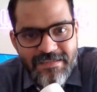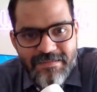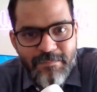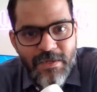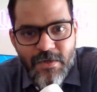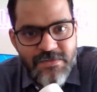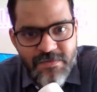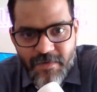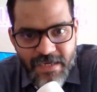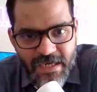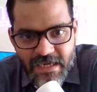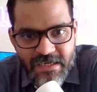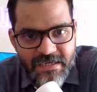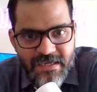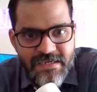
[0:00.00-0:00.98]
it, because of
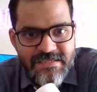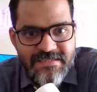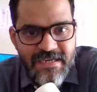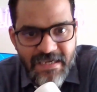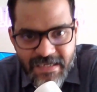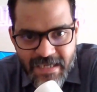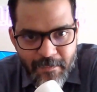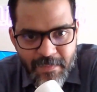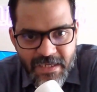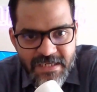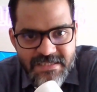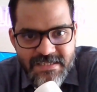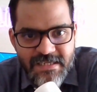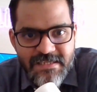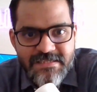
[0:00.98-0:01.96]
adulterants,
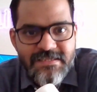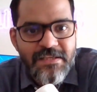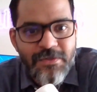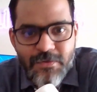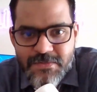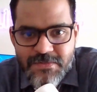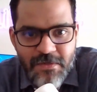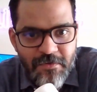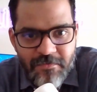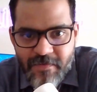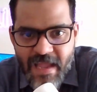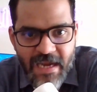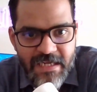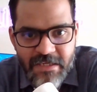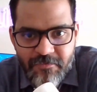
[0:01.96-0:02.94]
contaminations, use
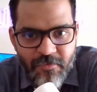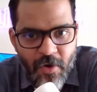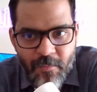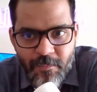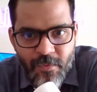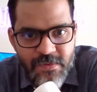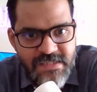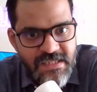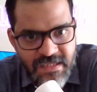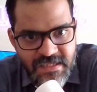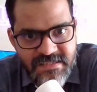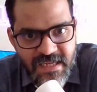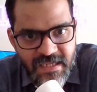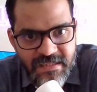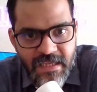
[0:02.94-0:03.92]
of active compounds, and
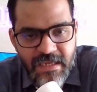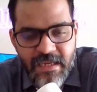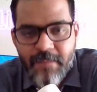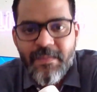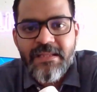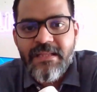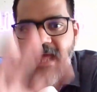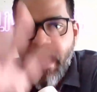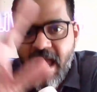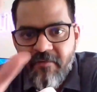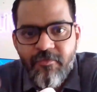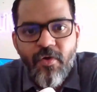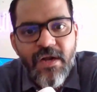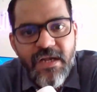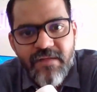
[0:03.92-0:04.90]
things like that. I mean, they
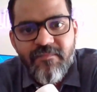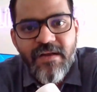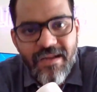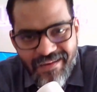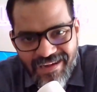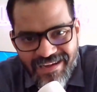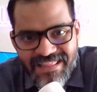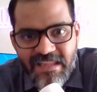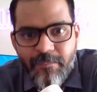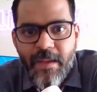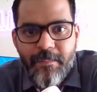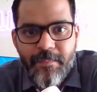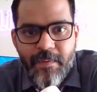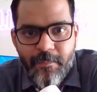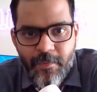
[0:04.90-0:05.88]
have not even read
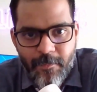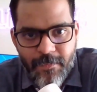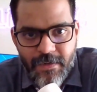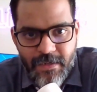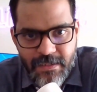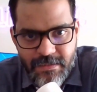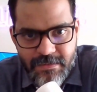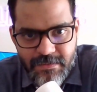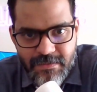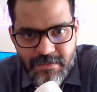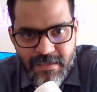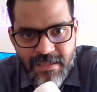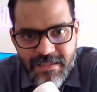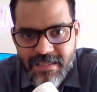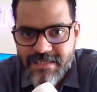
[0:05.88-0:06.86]
the paper properly,
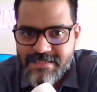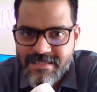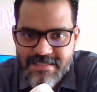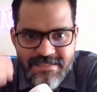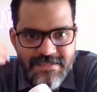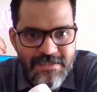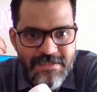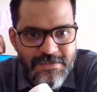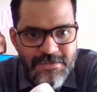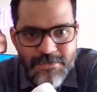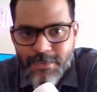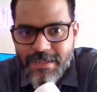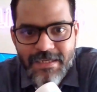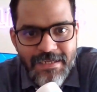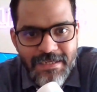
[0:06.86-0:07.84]
and they are just
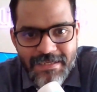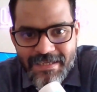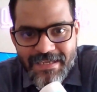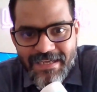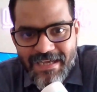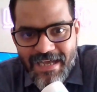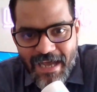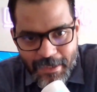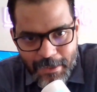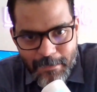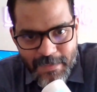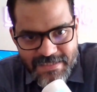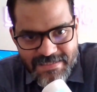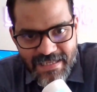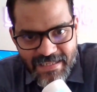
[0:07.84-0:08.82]
shooting
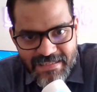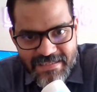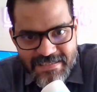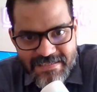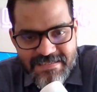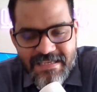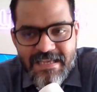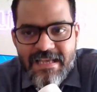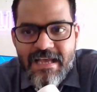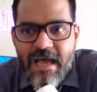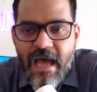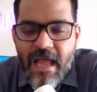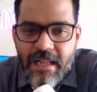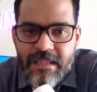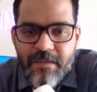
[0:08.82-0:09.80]
arguments like this.
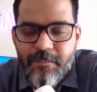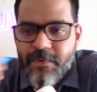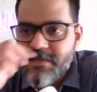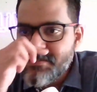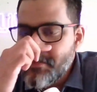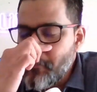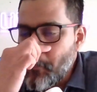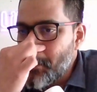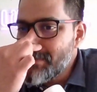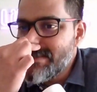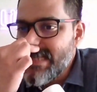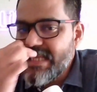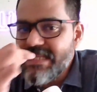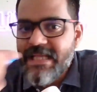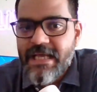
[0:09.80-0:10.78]
Another person
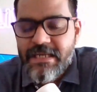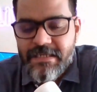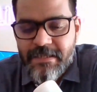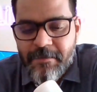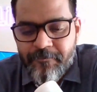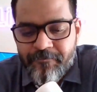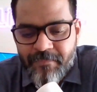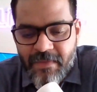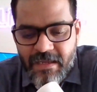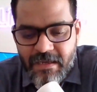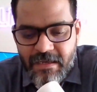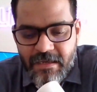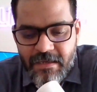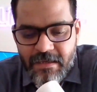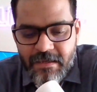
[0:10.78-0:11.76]
would say that
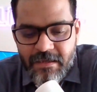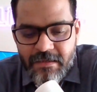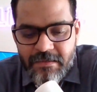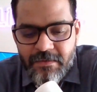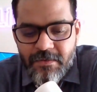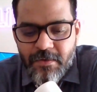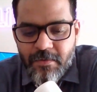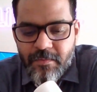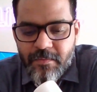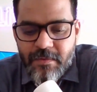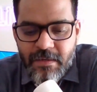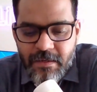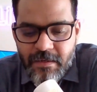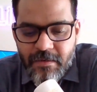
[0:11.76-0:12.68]
uh, you know